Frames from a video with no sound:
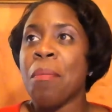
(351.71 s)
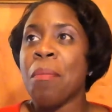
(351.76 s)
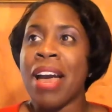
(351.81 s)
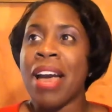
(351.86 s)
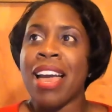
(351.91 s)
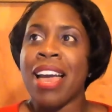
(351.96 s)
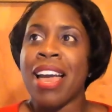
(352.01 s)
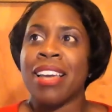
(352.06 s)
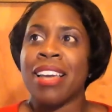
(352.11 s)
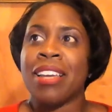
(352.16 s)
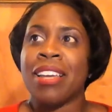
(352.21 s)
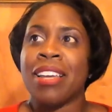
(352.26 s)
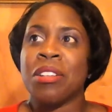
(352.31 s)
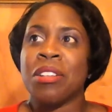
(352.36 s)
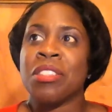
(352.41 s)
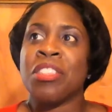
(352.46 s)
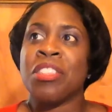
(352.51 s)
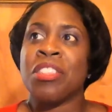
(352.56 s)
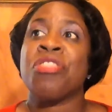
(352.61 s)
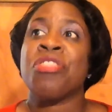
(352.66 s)
By
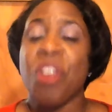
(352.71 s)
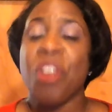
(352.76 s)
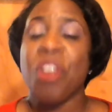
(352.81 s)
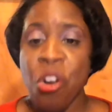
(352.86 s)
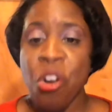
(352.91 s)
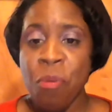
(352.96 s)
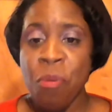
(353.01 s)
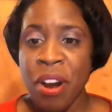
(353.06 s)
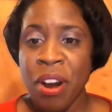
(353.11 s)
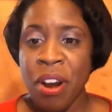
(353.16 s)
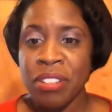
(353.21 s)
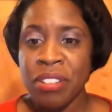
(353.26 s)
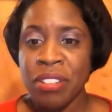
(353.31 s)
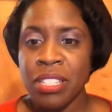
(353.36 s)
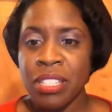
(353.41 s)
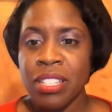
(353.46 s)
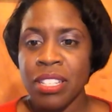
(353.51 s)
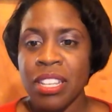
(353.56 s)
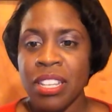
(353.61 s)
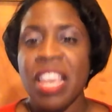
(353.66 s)
the third
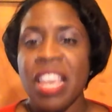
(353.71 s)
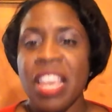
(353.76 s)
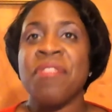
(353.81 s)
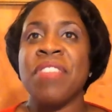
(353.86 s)
person,